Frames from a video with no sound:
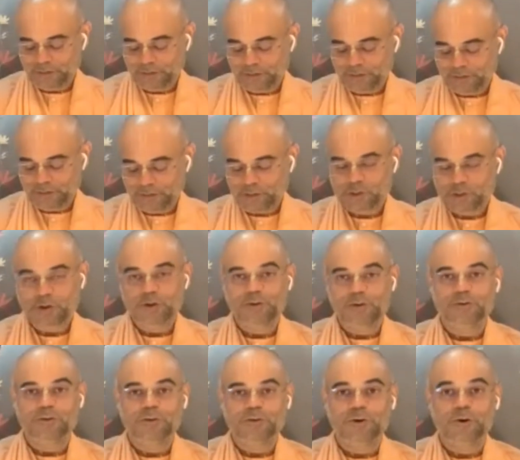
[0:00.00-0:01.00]

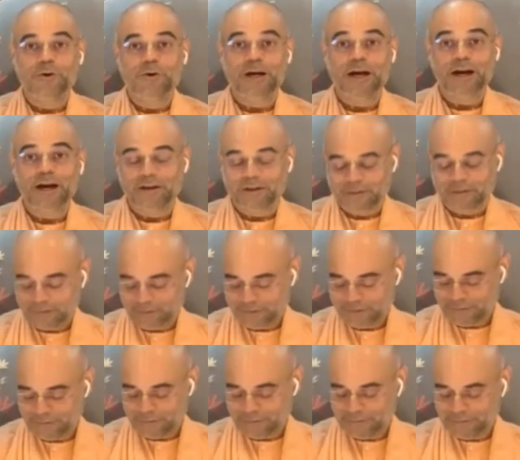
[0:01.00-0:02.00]
"So, Khokha,
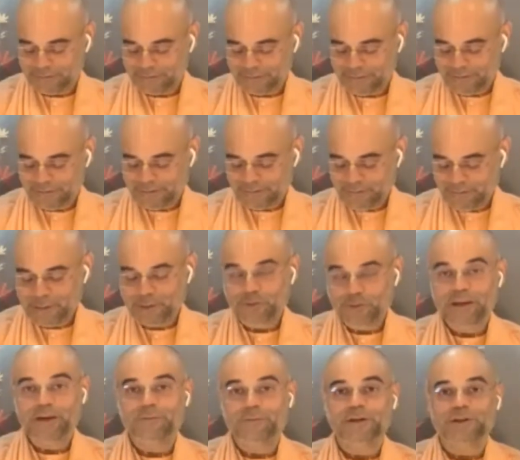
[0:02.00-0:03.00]
will you
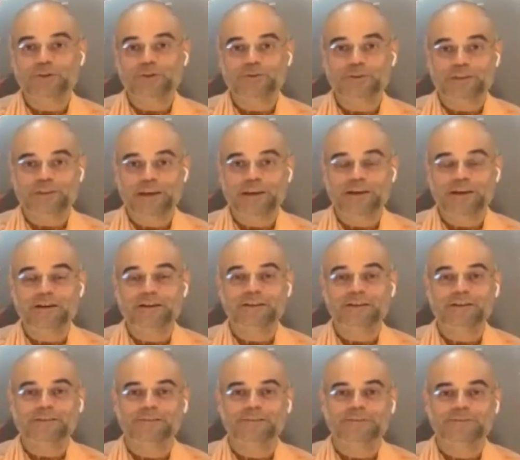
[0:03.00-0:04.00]
able to stay here?"
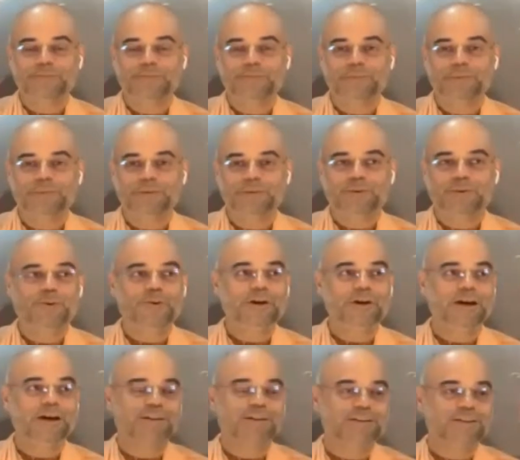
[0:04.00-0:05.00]

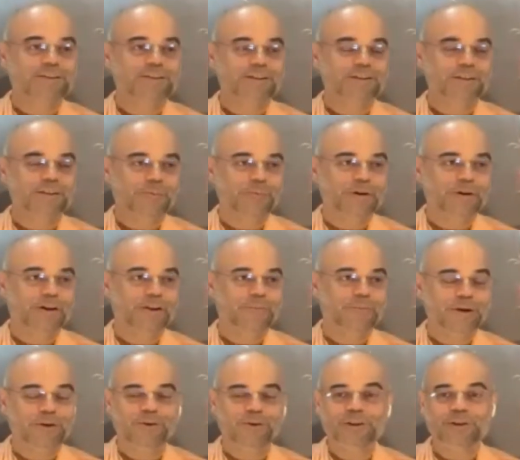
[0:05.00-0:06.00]
Khokha, this is a typical
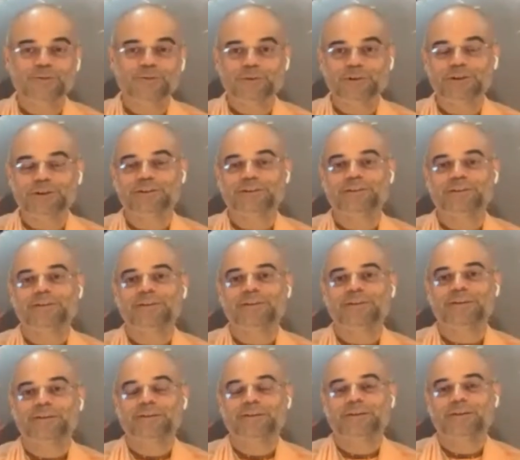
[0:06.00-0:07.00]
Bengali word
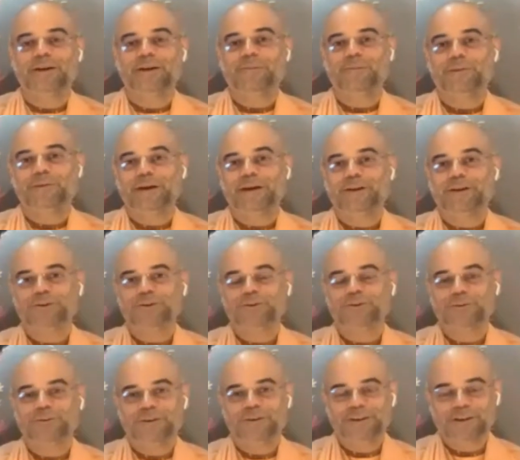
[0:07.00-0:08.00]
applied
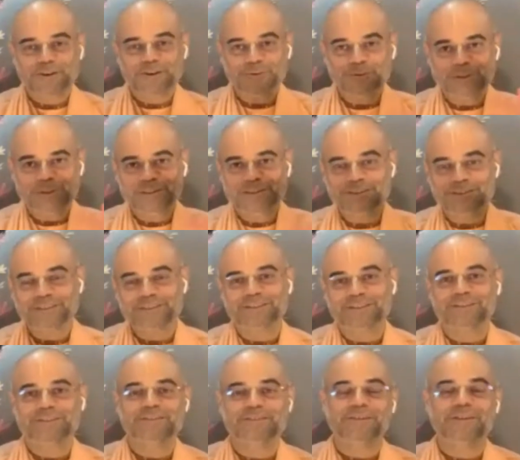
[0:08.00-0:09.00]
to young
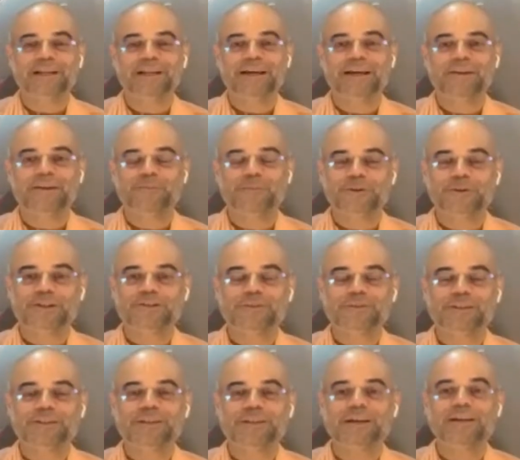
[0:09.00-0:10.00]
ones. Like in Braj, we
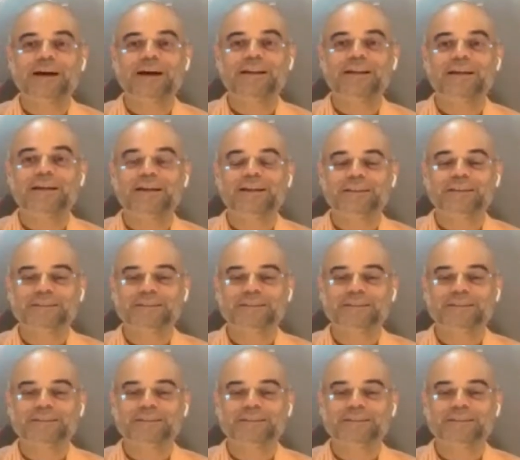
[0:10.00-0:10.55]
say Lala,